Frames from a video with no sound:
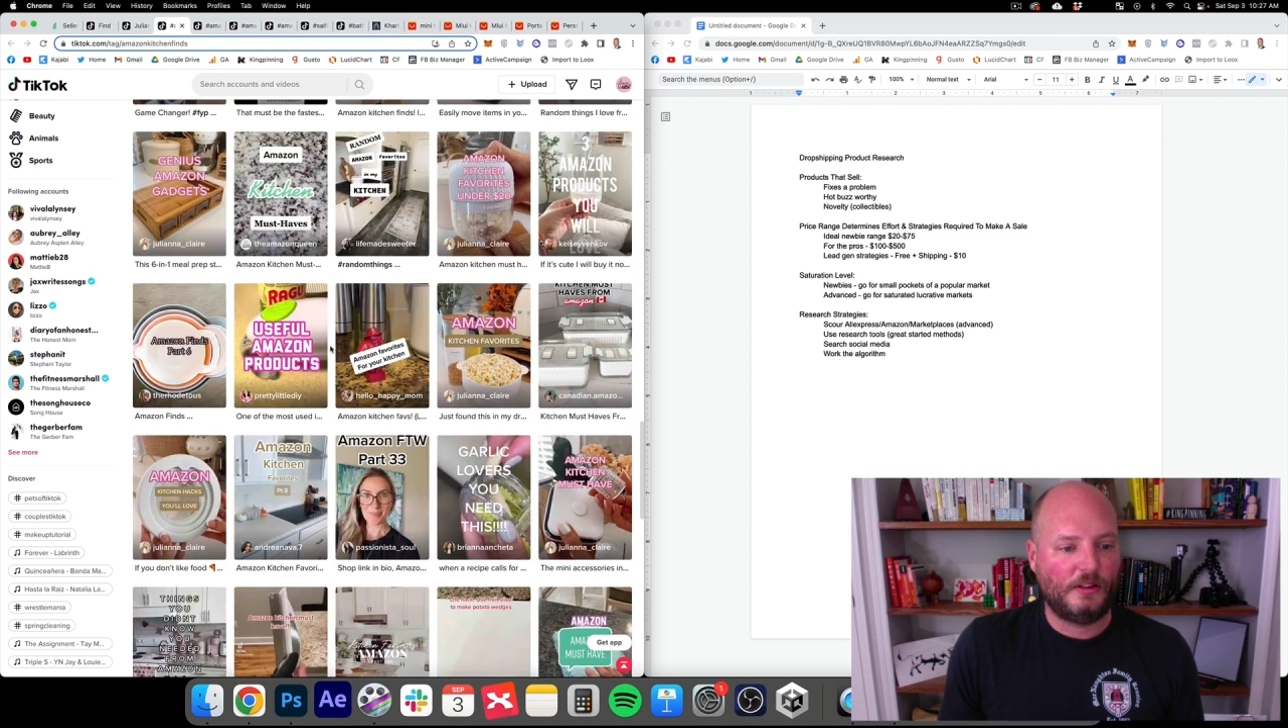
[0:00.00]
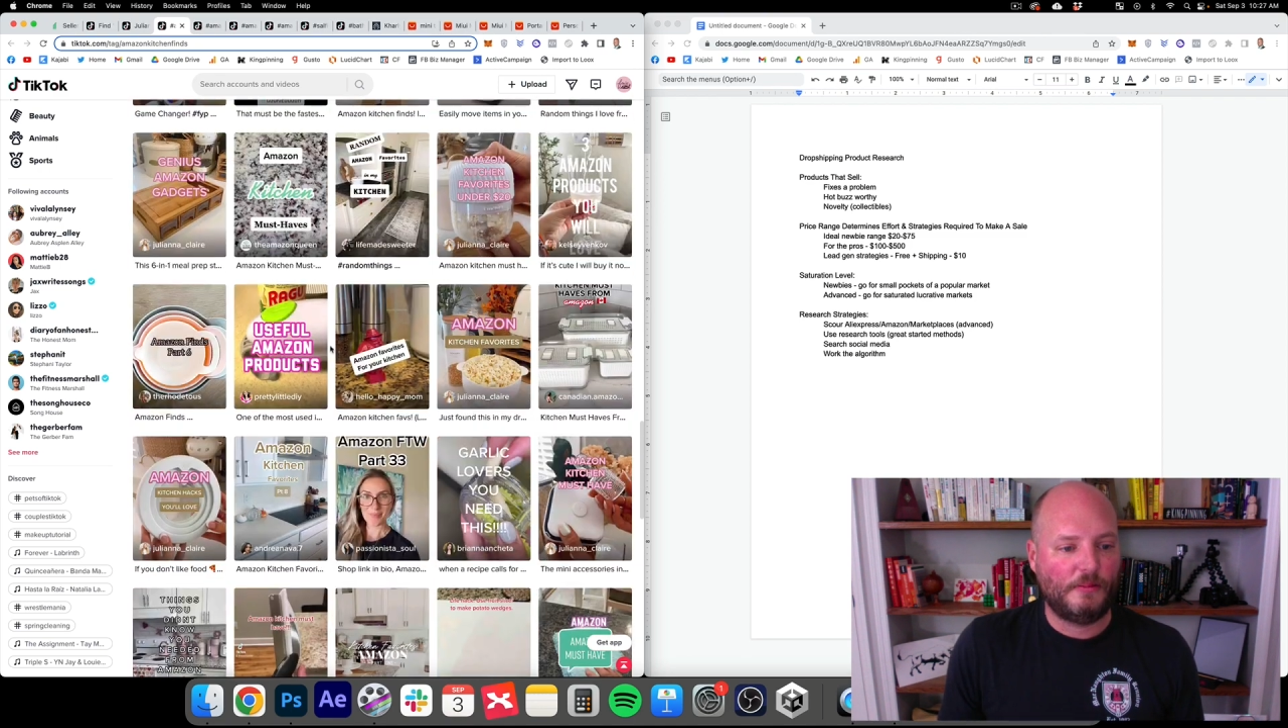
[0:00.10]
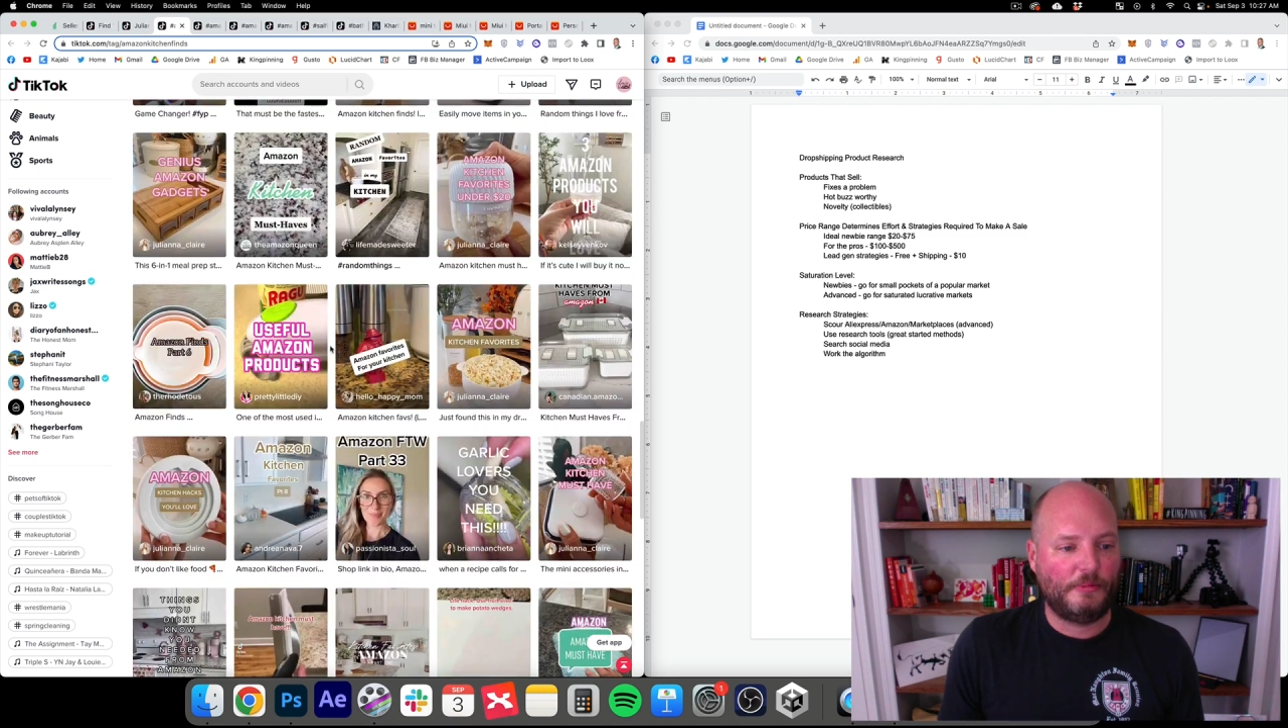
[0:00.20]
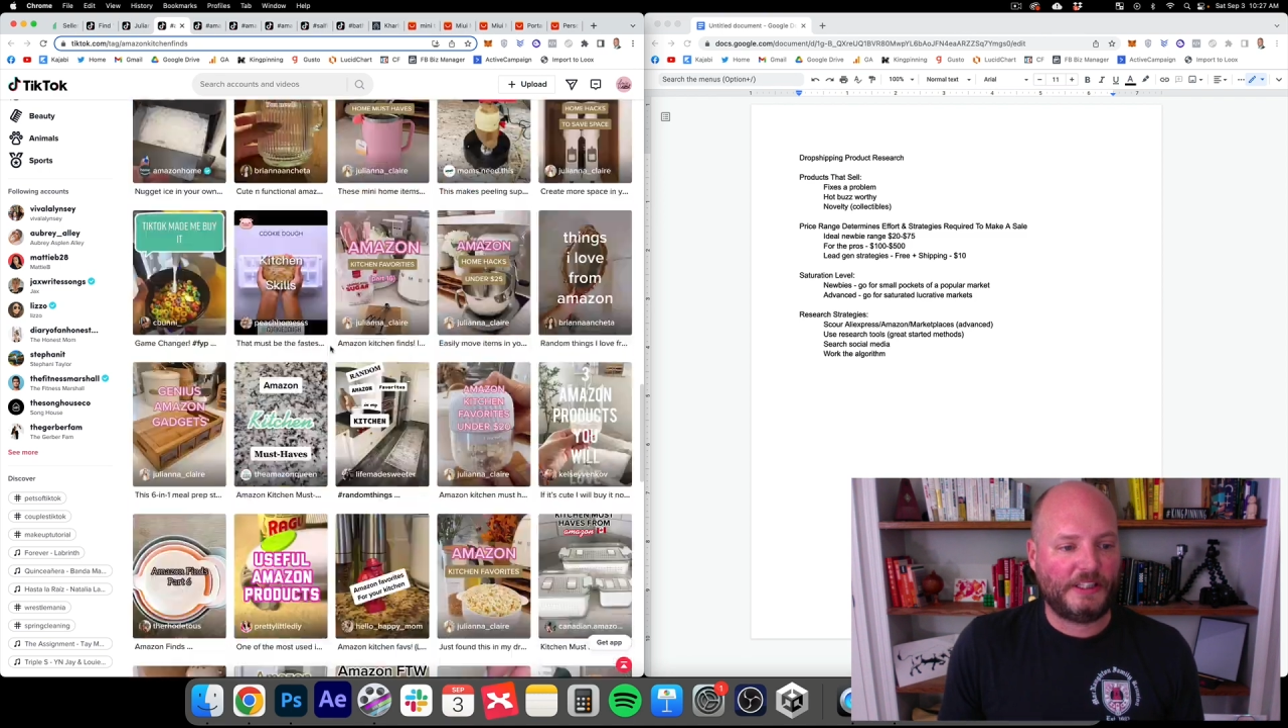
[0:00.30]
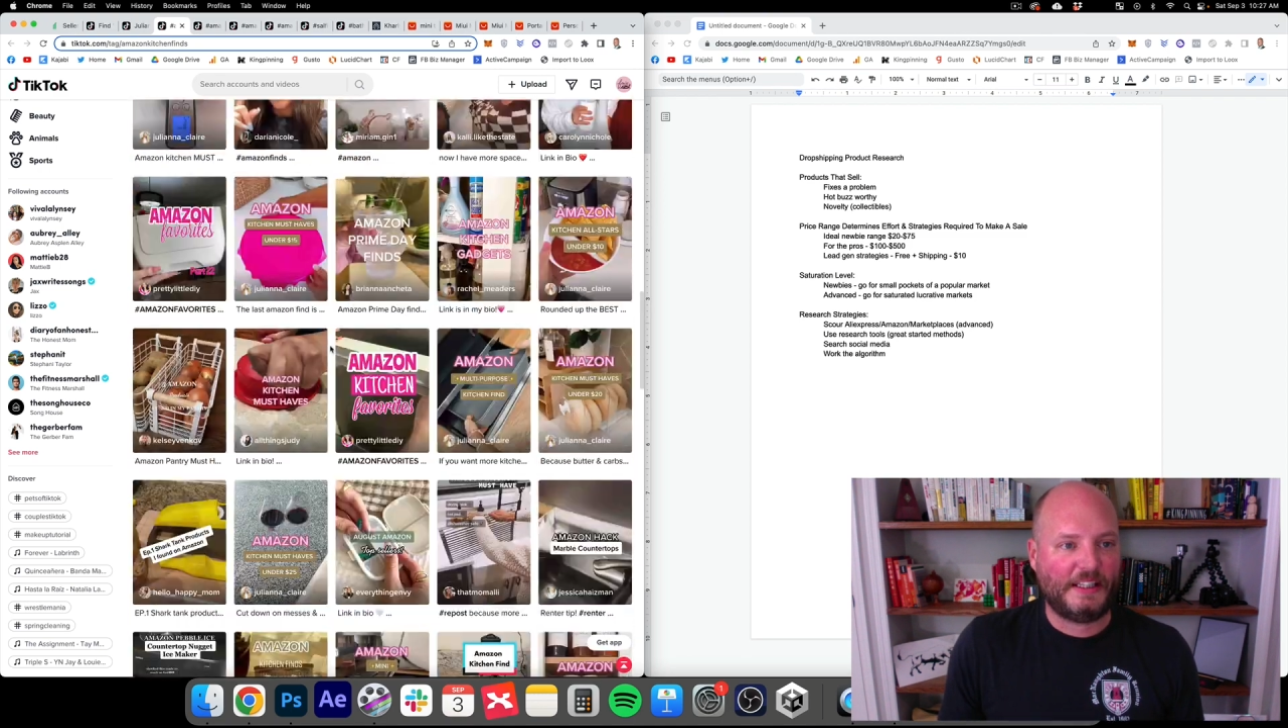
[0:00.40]

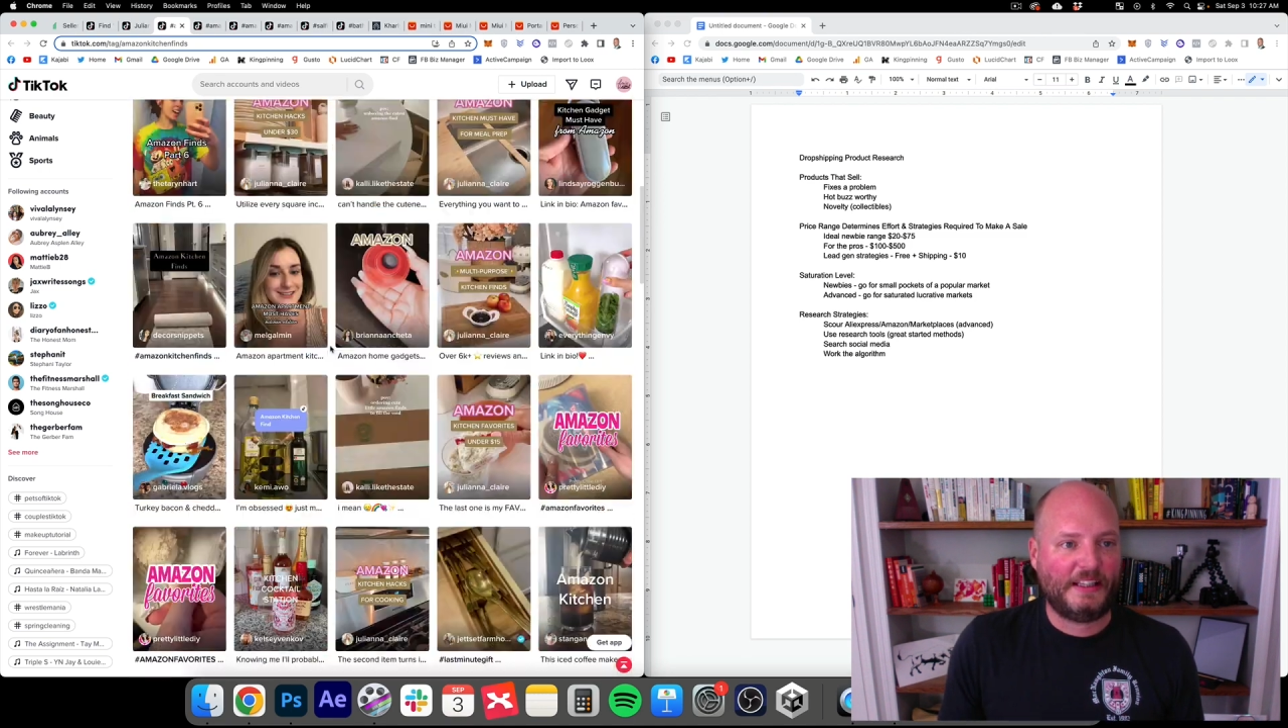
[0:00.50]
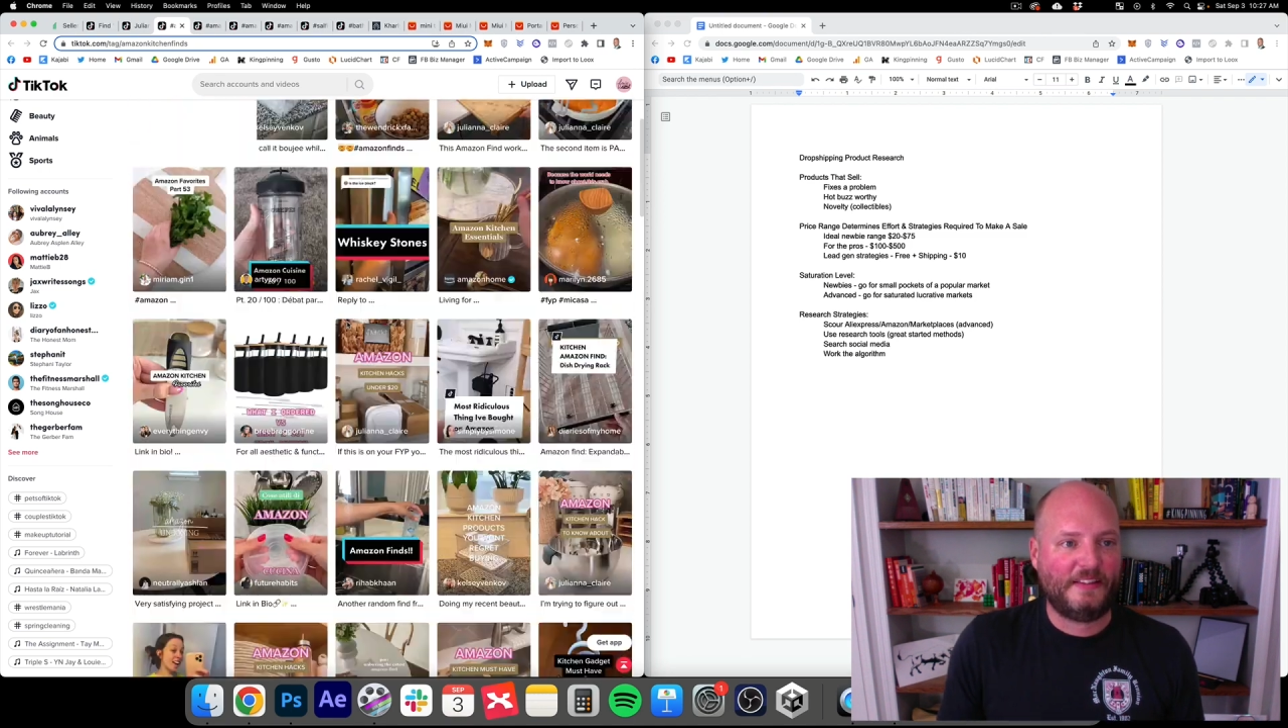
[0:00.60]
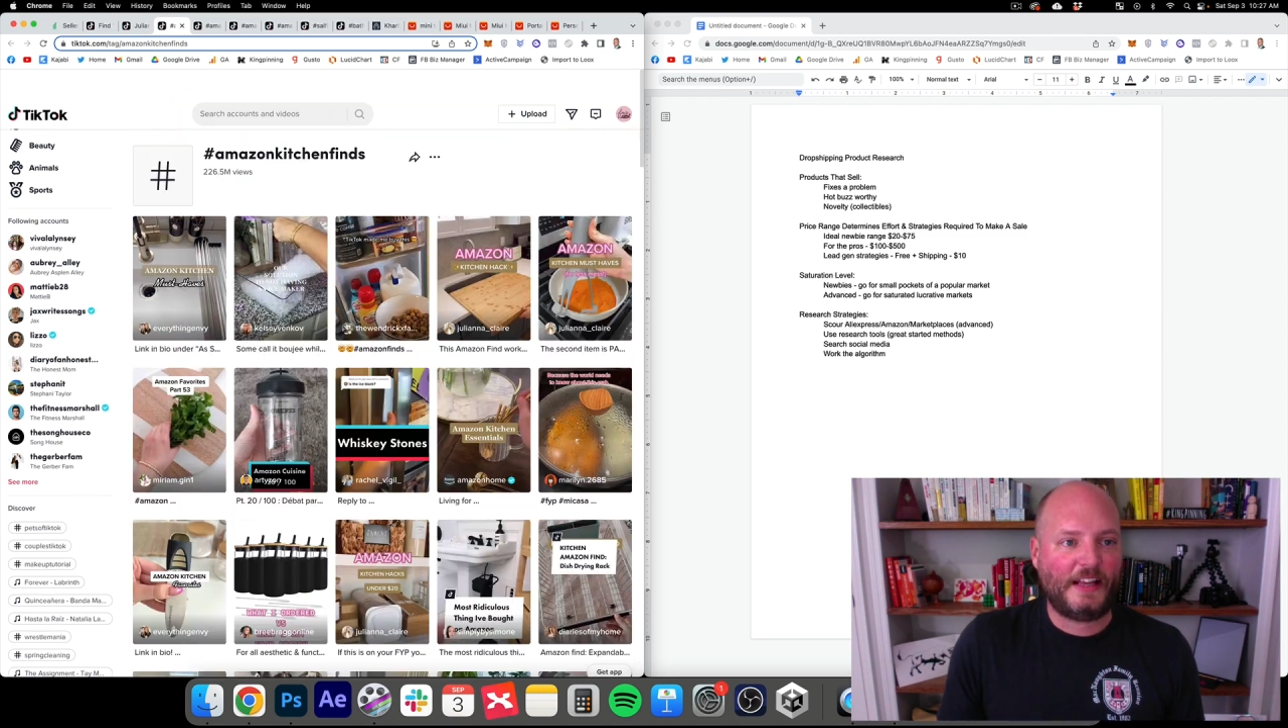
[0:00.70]
But again,